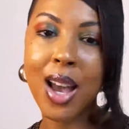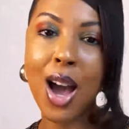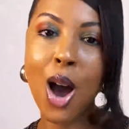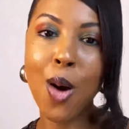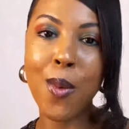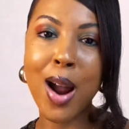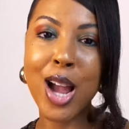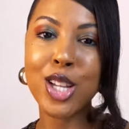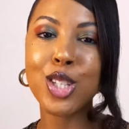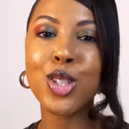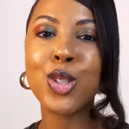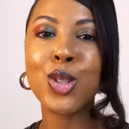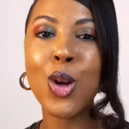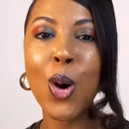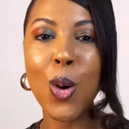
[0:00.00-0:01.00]
All right,
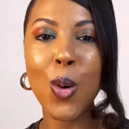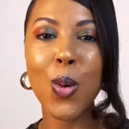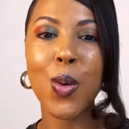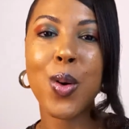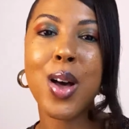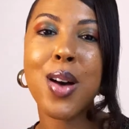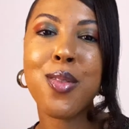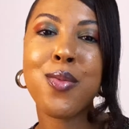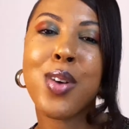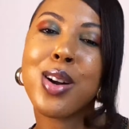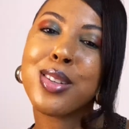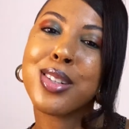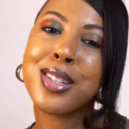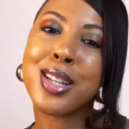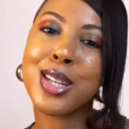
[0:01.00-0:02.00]
so
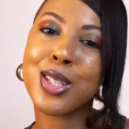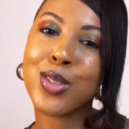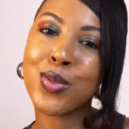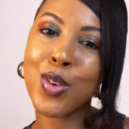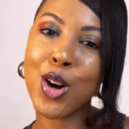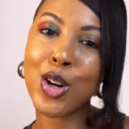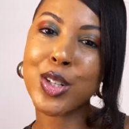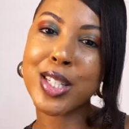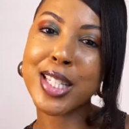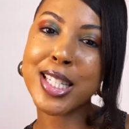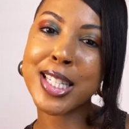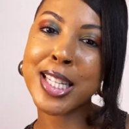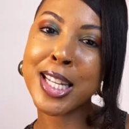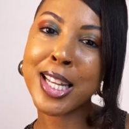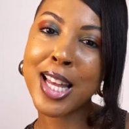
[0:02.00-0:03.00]
first things first,
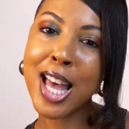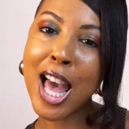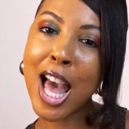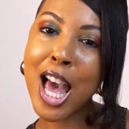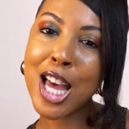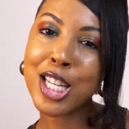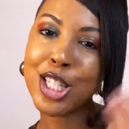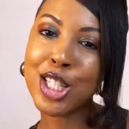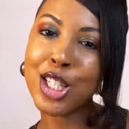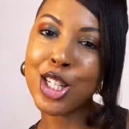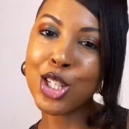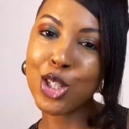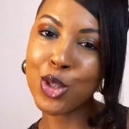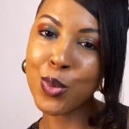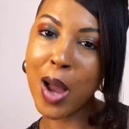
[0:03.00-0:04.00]

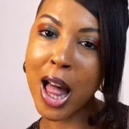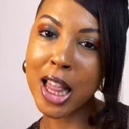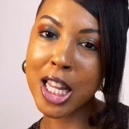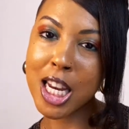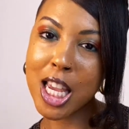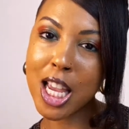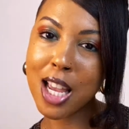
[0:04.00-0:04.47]
sensuality.